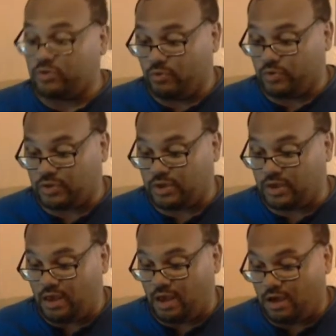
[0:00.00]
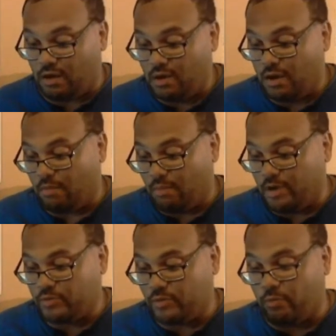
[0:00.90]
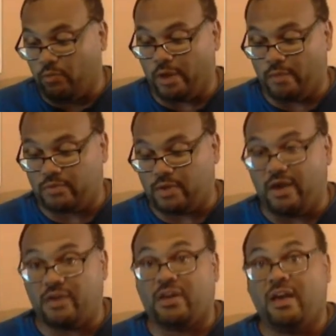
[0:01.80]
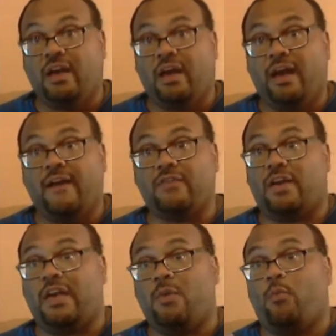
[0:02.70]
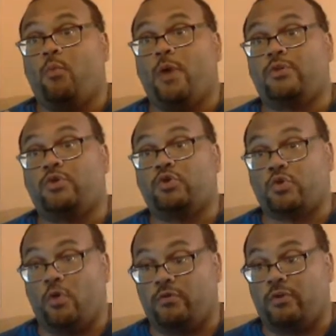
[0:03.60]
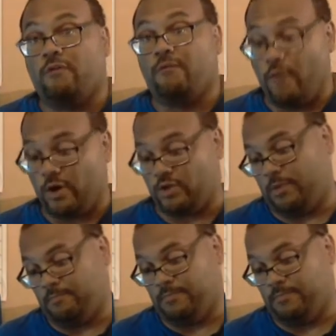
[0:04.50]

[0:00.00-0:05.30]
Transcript: so we'll see how Amandre Williams does as a redshirt freshman.